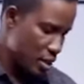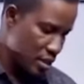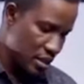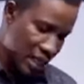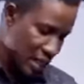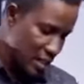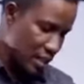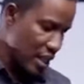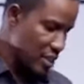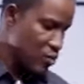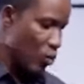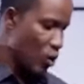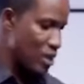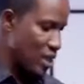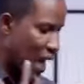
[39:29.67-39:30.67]
And
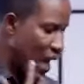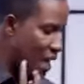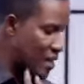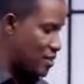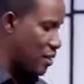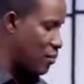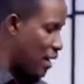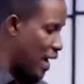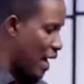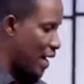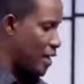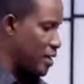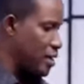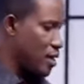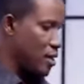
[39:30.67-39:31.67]
that's what guides the
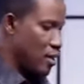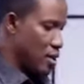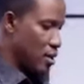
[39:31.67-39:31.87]
mind